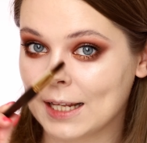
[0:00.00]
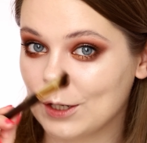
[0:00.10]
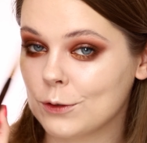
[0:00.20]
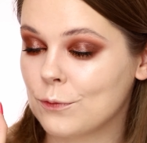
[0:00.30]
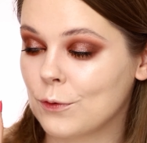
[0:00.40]

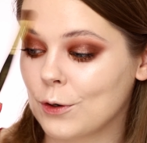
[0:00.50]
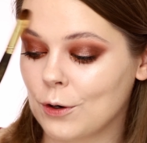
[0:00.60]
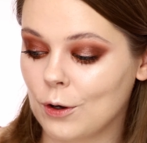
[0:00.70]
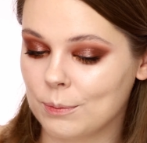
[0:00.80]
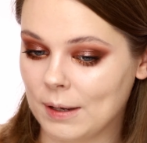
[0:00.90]
not
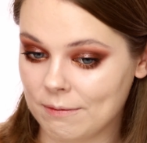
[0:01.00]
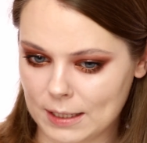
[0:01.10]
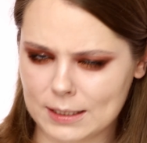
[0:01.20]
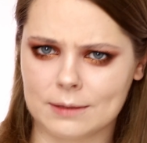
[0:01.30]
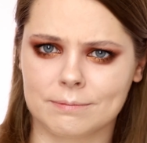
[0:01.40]
for all my
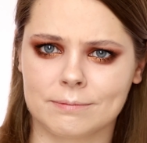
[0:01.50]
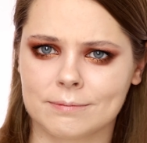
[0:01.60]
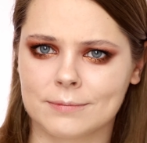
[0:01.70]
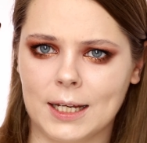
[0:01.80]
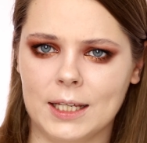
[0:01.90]
face.
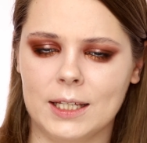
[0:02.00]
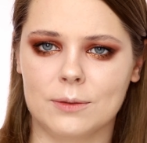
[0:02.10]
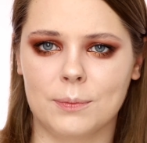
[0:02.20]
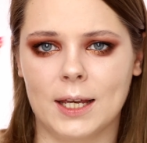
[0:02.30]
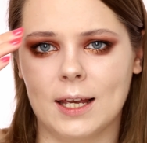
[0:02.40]
I
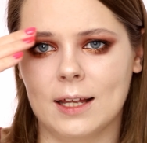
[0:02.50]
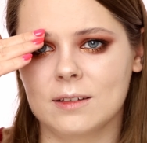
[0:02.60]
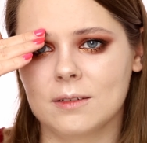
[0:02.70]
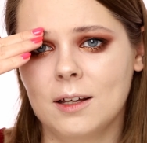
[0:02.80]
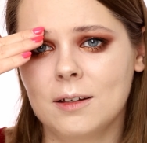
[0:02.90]
hit my
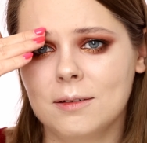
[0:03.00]
head.